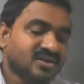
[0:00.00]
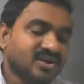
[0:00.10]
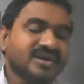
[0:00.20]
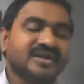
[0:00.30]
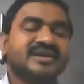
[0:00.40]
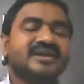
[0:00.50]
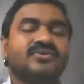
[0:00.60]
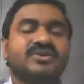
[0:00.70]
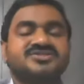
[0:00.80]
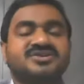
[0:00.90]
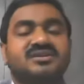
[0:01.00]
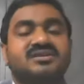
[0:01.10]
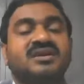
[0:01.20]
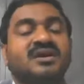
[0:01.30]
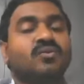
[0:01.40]
Okay, he
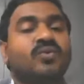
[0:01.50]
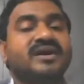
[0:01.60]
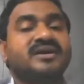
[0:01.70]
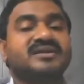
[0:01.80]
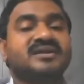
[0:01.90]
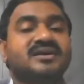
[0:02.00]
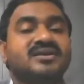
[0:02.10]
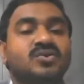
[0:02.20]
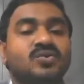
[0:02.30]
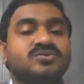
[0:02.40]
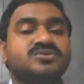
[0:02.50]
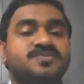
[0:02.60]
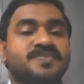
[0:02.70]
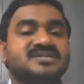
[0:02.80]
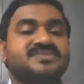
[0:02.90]
questioned why there are no
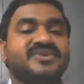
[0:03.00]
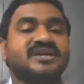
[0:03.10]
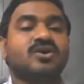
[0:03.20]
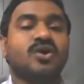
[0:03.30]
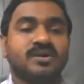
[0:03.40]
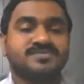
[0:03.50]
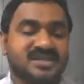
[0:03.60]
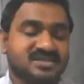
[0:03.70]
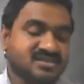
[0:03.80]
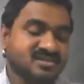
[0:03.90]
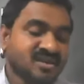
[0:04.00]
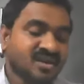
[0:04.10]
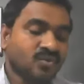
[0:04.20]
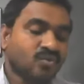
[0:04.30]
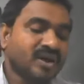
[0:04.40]
specific objects,
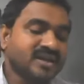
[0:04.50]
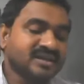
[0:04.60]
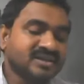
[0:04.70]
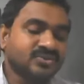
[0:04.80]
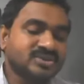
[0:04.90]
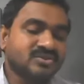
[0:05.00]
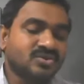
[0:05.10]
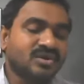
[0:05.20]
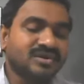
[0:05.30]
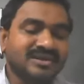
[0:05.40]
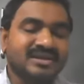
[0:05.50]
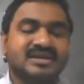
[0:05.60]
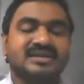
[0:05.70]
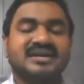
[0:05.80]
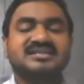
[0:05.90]
why it was not
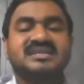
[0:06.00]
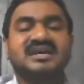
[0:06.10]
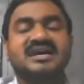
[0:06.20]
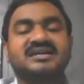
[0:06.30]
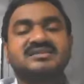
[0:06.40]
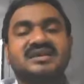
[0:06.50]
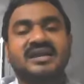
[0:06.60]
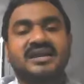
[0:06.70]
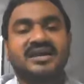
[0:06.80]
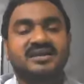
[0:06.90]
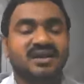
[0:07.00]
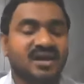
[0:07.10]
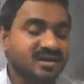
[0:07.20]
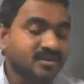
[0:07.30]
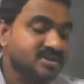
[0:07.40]
recognized as an
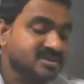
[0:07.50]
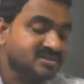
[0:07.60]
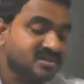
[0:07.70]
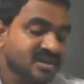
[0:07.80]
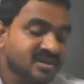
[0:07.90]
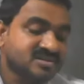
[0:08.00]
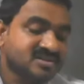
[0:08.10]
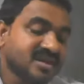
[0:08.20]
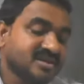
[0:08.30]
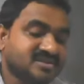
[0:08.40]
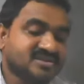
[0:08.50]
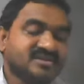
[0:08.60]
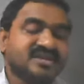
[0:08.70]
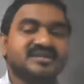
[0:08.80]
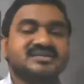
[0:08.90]
autonomous science.
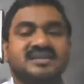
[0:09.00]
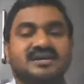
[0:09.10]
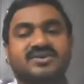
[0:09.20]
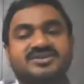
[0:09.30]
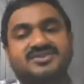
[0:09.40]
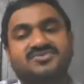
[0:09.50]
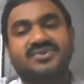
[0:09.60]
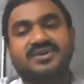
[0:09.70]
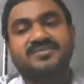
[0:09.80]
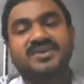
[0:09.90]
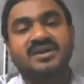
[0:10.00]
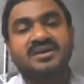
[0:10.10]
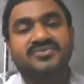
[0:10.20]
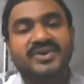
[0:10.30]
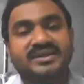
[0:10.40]
That is the question from
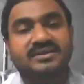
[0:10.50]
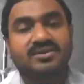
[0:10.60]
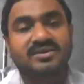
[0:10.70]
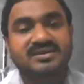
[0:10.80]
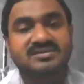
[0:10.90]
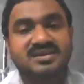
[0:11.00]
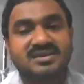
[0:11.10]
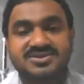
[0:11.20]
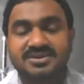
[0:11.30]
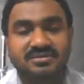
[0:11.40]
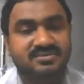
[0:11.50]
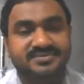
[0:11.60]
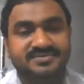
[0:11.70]
Ferdinand de Saussure.